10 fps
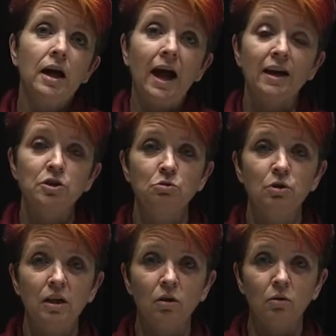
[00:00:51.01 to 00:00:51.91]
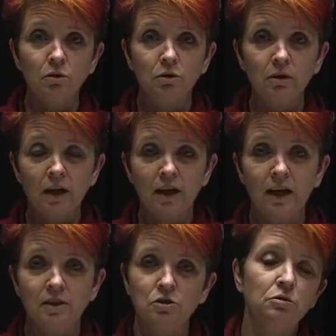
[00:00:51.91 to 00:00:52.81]
as you get older and
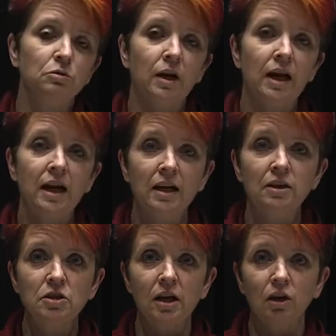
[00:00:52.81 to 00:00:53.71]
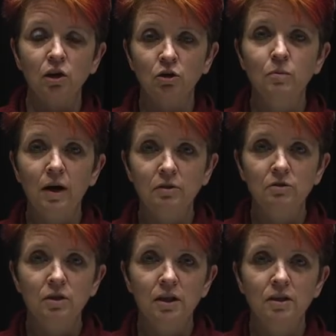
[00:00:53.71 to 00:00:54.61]
as you age and learn about new
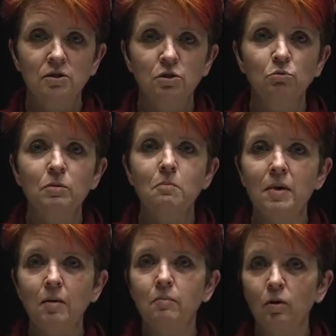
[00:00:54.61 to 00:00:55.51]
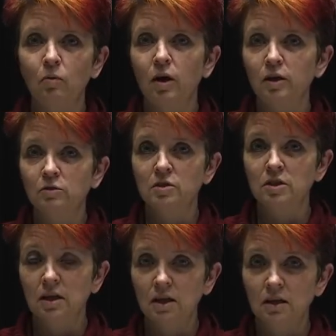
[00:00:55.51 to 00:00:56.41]
things, you remember what you
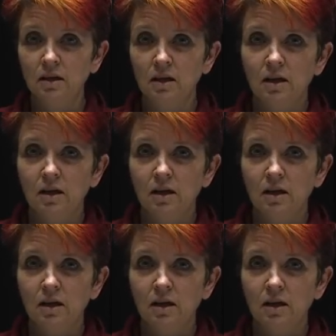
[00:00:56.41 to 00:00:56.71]
see.